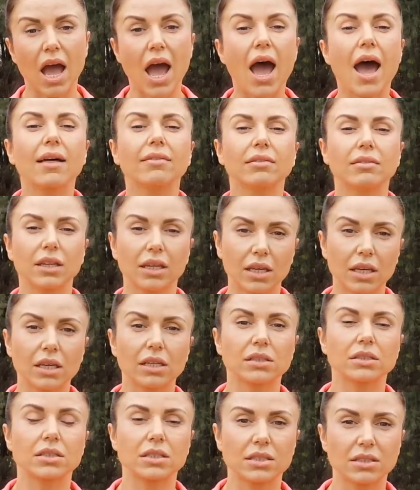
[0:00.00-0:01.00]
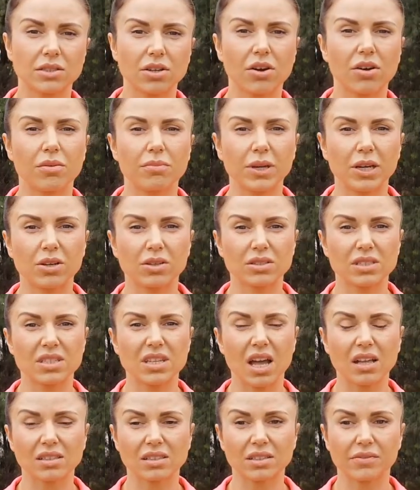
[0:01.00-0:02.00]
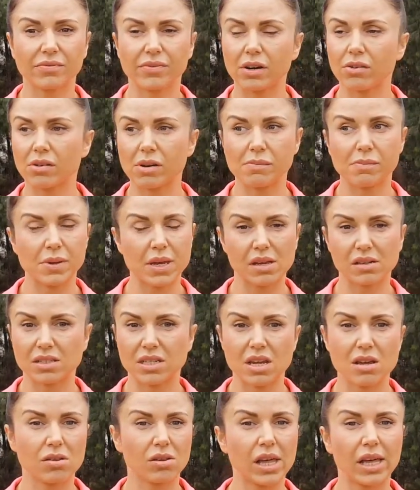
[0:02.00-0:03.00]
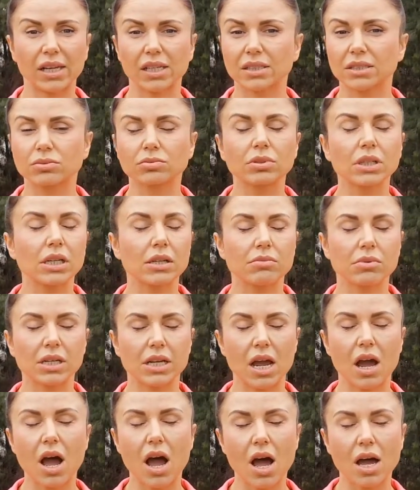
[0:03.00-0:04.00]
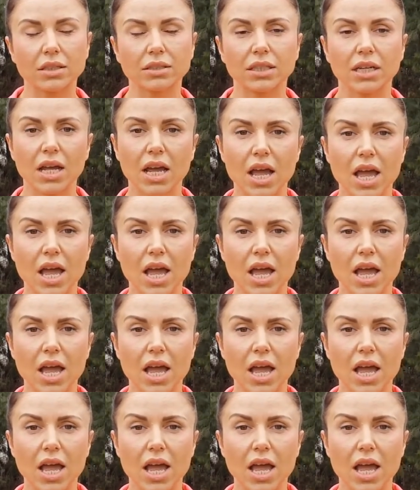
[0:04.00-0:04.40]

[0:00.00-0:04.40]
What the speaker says: had the kids, so because that's a very big deal and it's really, really hard.